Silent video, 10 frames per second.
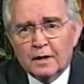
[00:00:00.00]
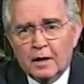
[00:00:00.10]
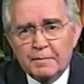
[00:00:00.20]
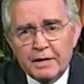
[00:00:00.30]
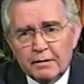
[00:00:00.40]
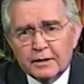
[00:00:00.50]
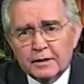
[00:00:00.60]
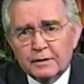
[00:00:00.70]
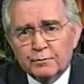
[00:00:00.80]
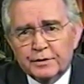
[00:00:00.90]

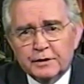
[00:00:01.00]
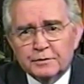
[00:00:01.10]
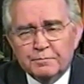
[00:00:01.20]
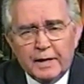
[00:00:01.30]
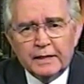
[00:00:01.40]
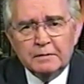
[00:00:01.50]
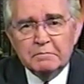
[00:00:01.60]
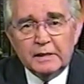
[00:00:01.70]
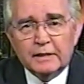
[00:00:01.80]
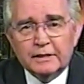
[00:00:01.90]
America, with its mighty
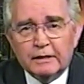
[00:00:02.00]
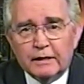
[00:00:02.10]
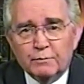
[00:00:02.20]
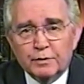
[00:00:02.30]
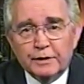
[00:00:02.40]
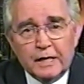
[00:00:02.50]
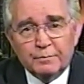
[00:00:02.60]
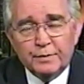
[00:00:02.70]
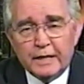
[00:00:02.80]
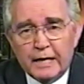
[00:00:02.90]
military, will
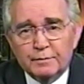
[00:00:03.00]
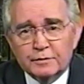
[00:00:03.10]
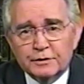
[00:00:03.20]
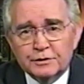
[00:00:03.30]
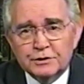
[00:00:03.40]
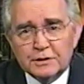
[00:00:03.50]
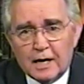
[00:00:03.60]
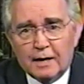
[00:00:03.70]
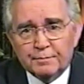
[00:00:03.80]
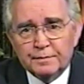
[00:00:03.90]
not be able to
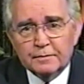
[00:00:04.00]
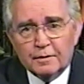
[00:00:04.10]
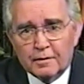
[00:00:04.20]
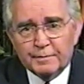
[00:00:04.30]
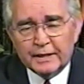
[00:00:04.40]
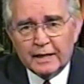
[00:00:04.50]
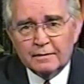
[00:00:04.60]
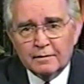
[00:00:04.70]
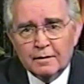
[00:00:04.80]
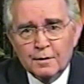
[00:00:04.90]
stop Armageddon.